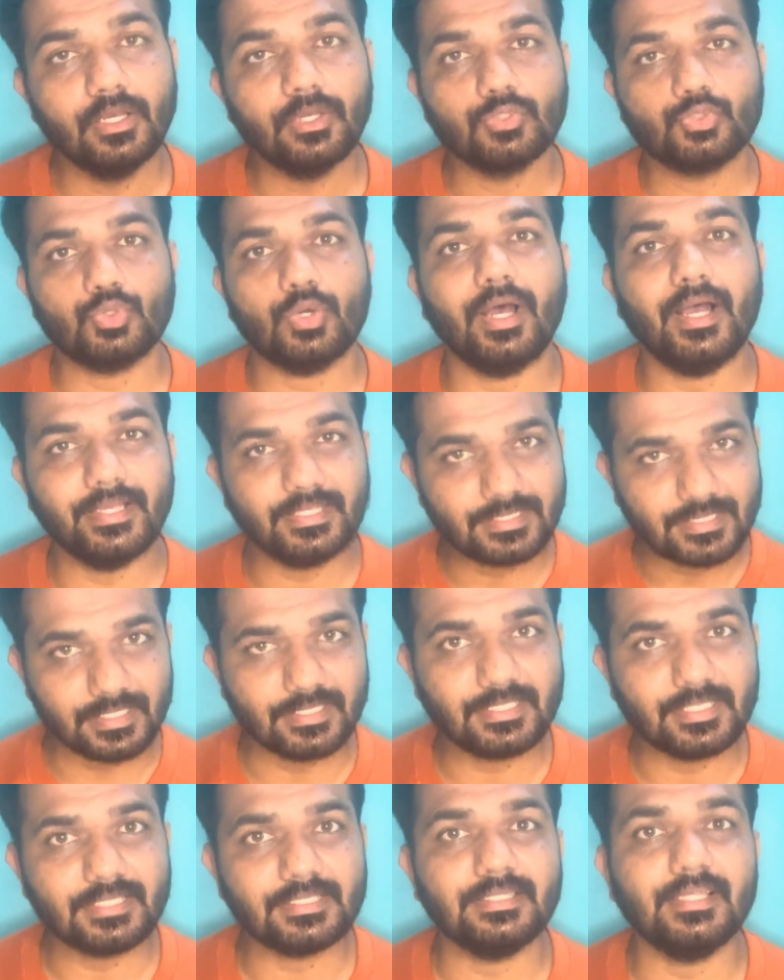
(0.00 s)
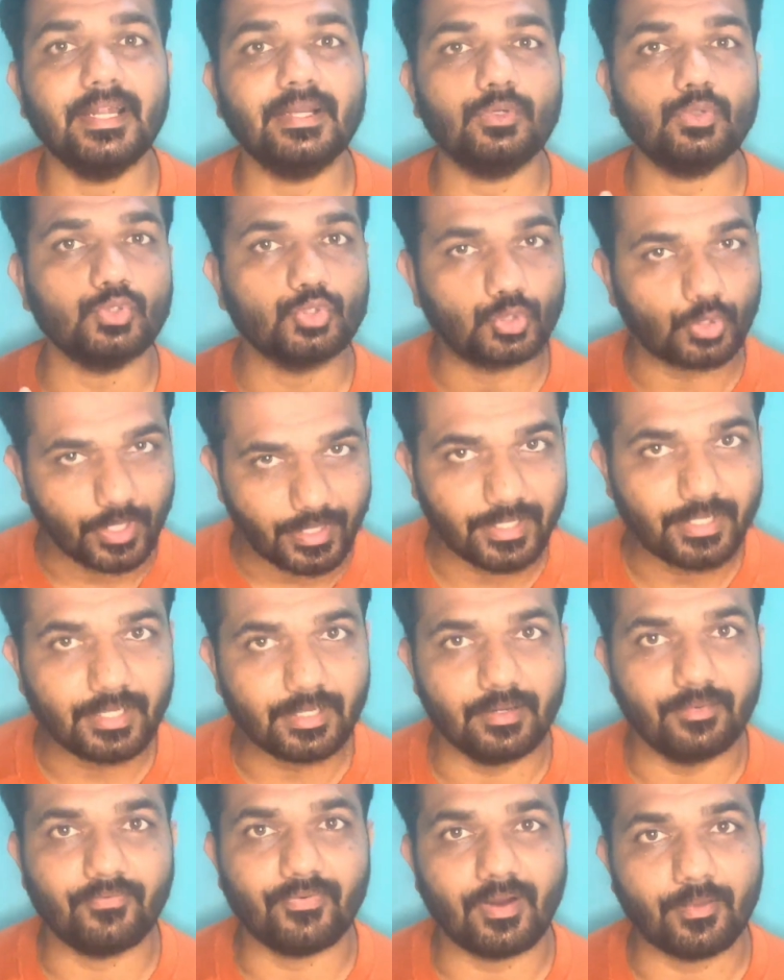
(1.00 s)
So I suggest that to join
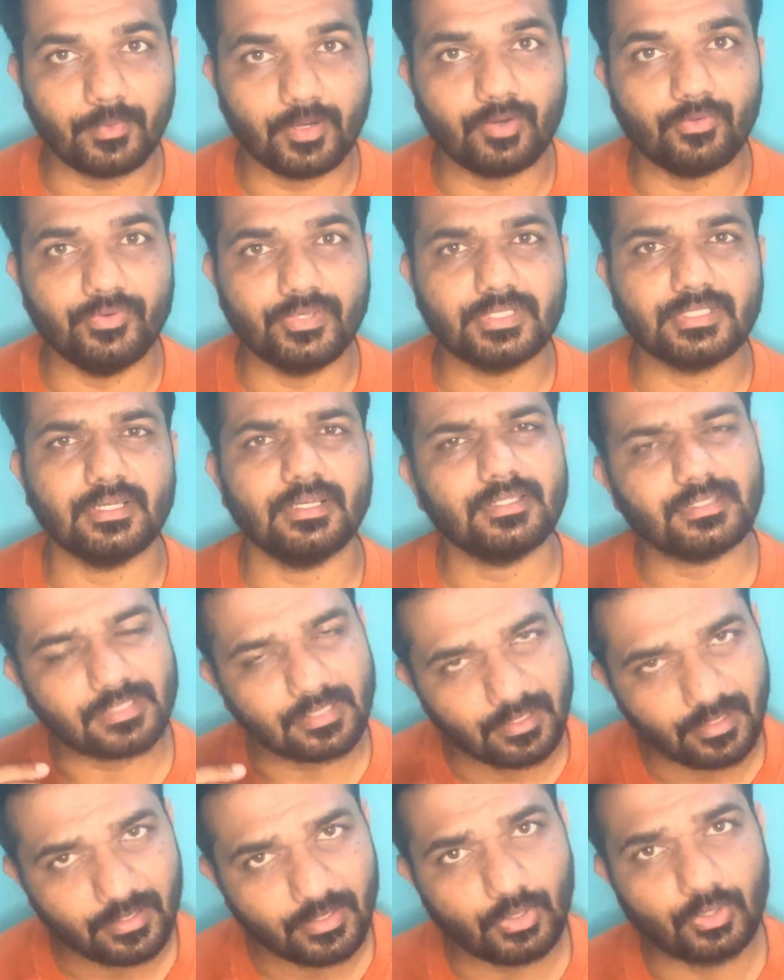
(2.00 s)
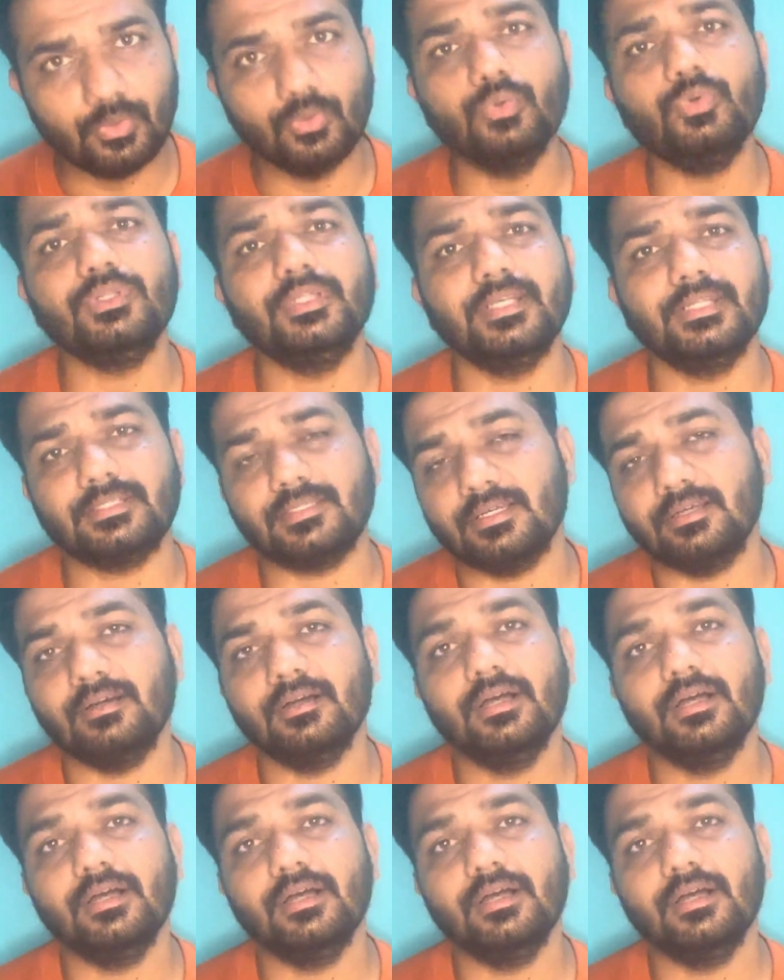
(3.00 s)
pharmacovigilance, do that